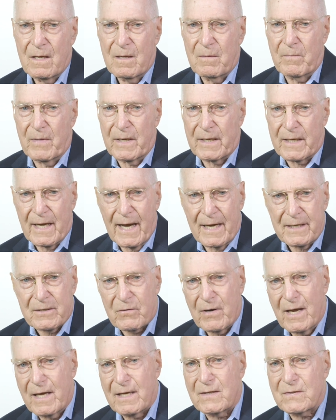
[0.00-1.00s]
May God
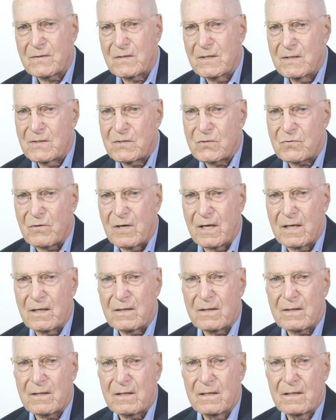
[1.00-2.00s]
grant us His strength